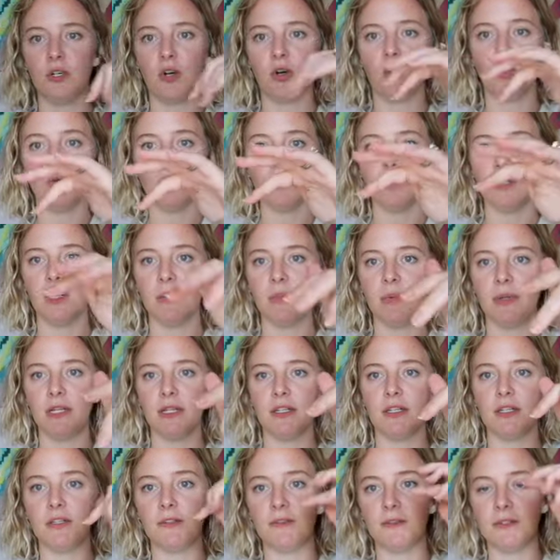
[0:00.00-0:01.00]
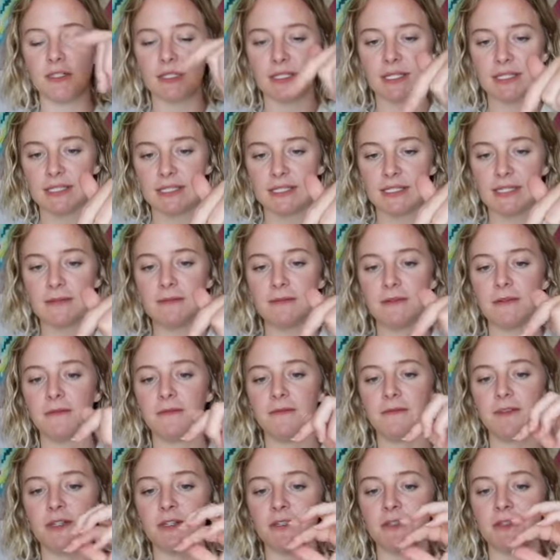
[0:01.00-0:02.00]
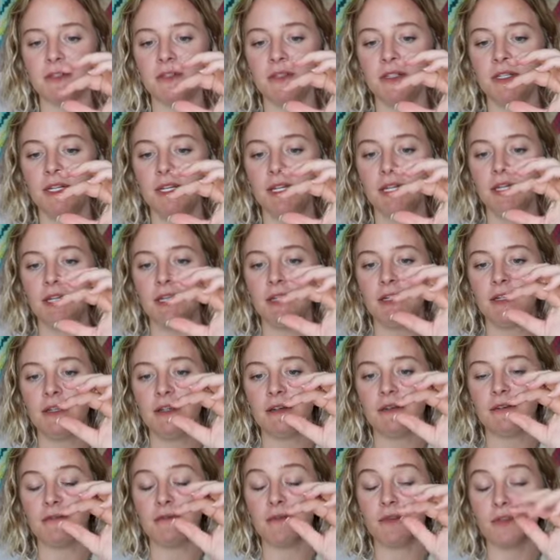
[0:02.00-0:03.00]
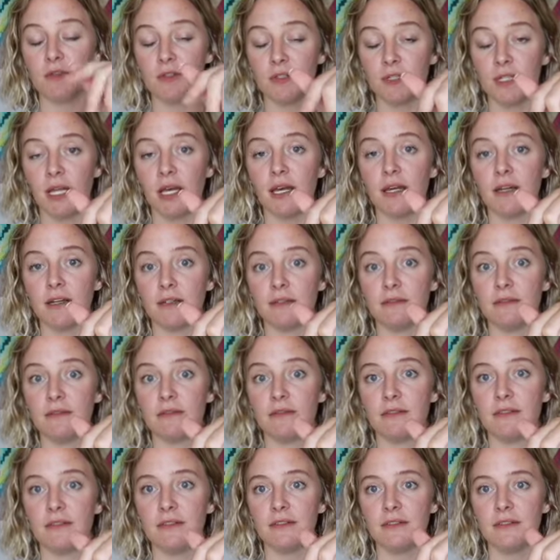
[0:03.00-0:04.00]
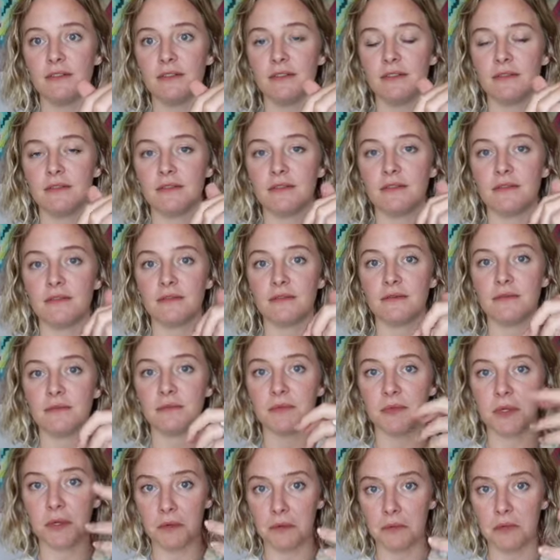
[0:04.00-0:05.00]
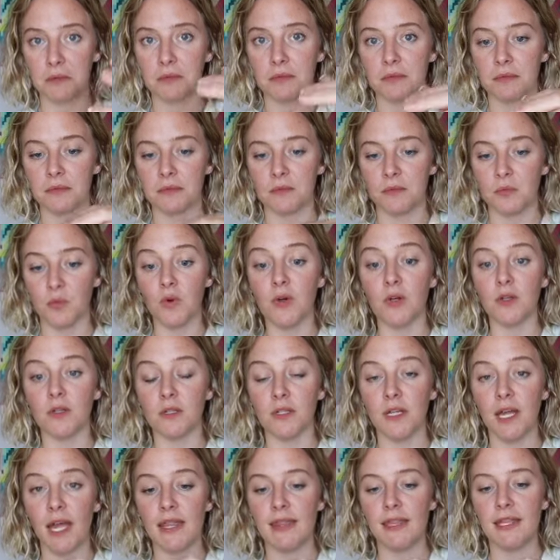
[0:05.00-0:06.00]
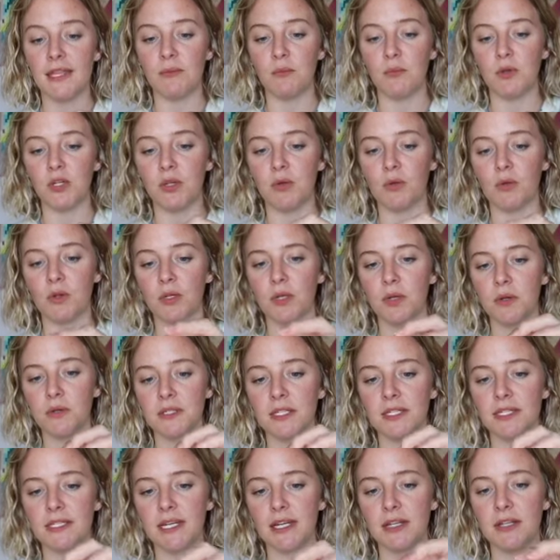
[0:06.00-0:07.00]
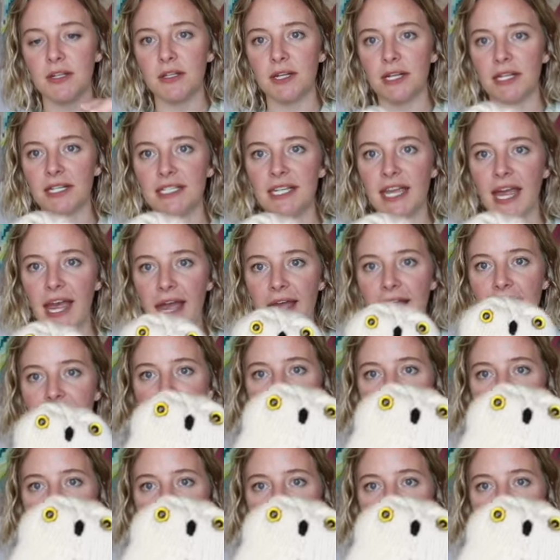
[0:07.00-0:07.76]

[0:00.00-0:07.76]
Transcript: hole up here. You like stuff it full of, you know, wool, and then when you close it down, you like tack